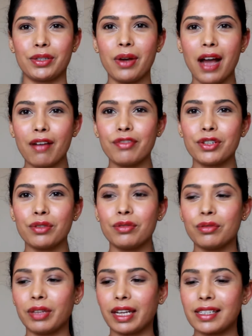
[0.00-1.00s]
You have to
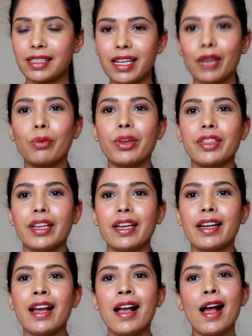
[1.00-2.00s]
like stick with
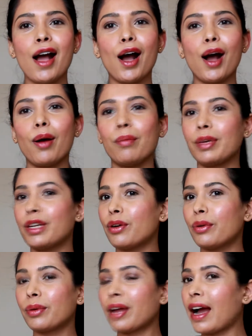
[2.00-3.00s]
it. You
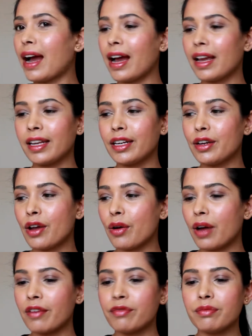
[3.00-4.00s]
know
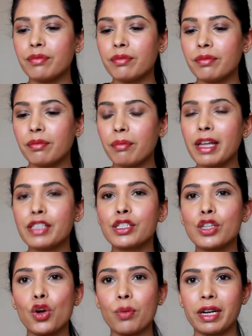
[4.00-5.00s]
I've met
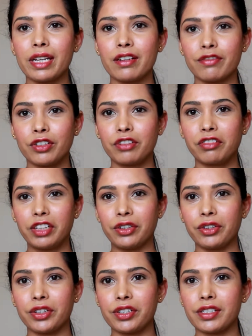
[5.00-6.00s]
so many different
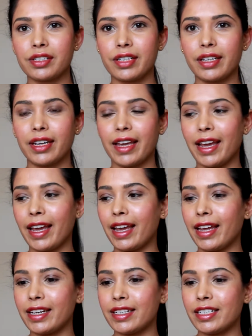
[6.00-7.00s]
readers,
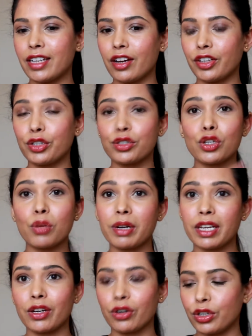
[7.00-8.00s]
and there's so
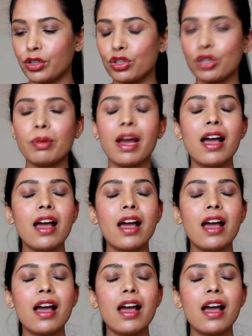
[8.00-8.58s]
many here on YouTube.